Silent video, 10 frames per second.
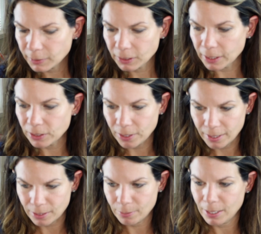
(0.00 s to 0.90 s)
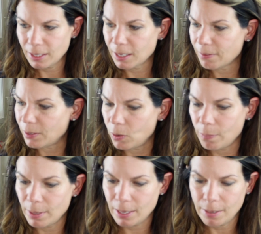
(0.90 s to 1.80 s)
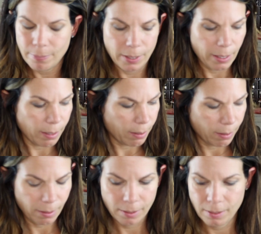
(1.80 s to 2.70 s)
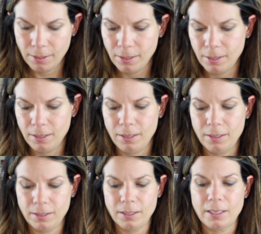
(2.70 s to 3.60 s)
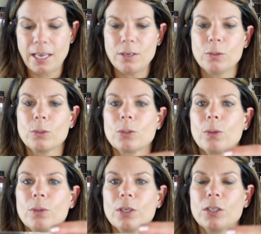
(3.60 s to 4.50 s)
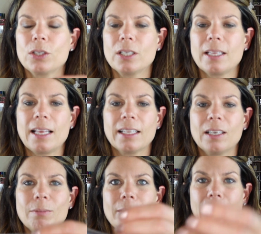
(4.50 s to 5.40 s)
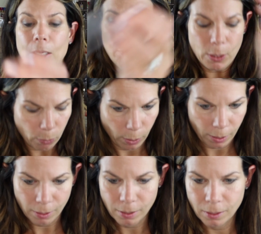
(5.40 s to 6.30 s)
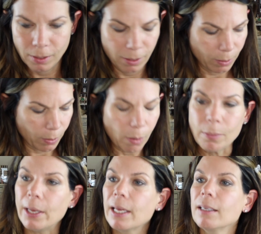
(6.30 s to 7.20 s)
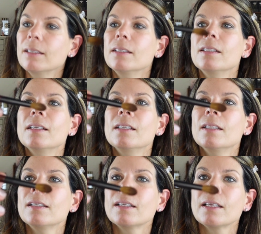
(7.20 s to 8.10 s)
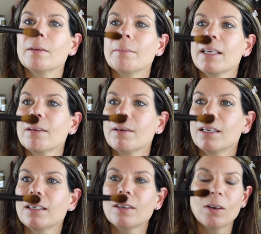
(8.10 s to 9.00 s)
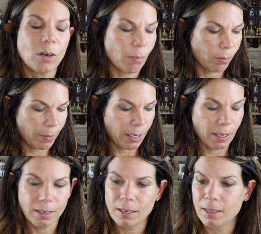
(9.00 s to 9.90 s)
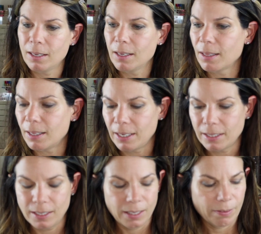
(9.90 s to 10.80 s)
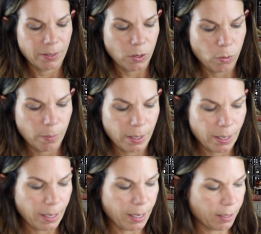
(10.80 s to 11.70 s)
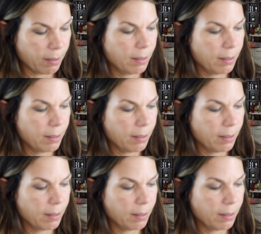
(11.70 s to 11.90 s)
Should I try this one? I didn't even open it up yet. This is that new Sonia G, that little mini. Oh boy, little mini one, horrible me, but I didn't even open it yet.